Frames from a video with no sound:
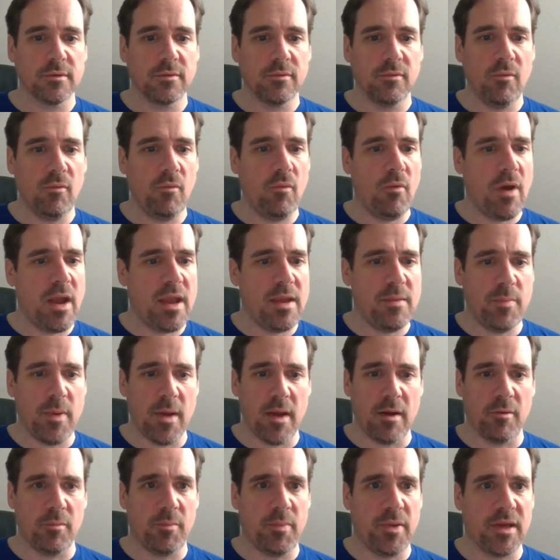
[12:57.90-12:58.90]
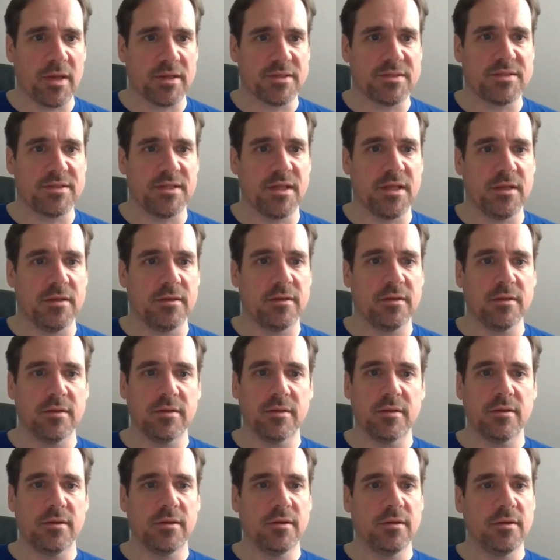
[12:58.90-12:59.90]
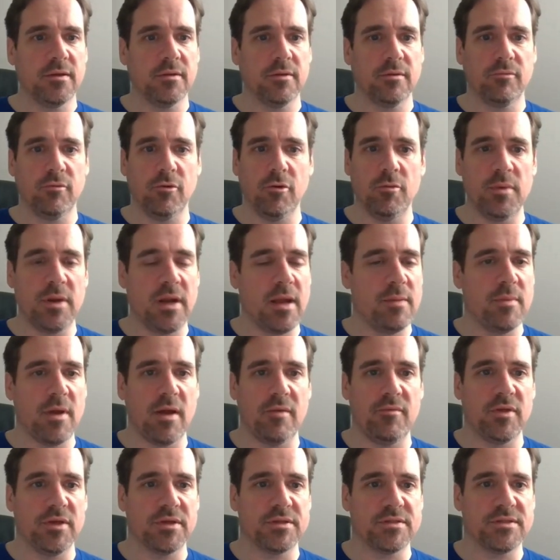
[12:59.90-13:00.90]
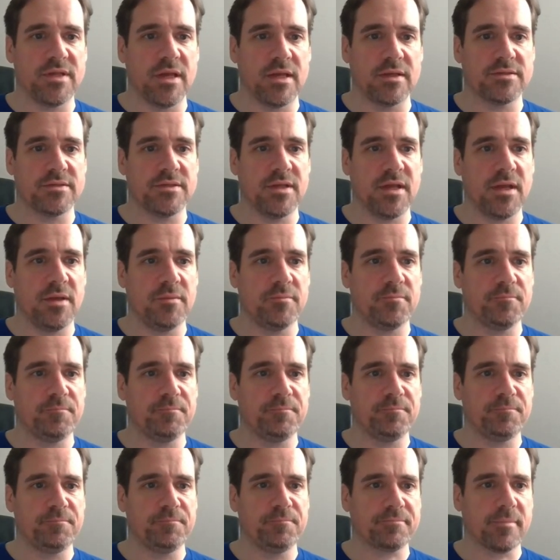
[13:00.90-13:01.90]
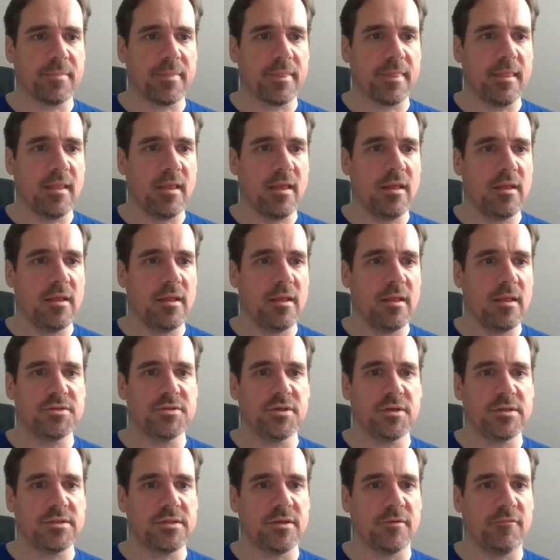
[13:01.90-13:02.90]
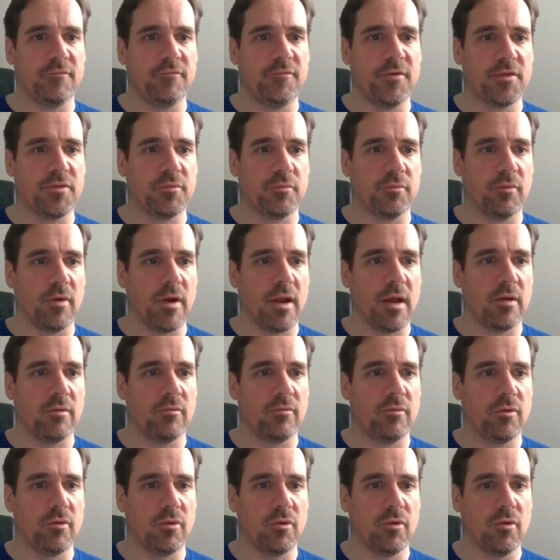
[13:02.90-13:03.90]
Way better picks than Ruben. I'm not even going to say his name. And let's look at the 5th round real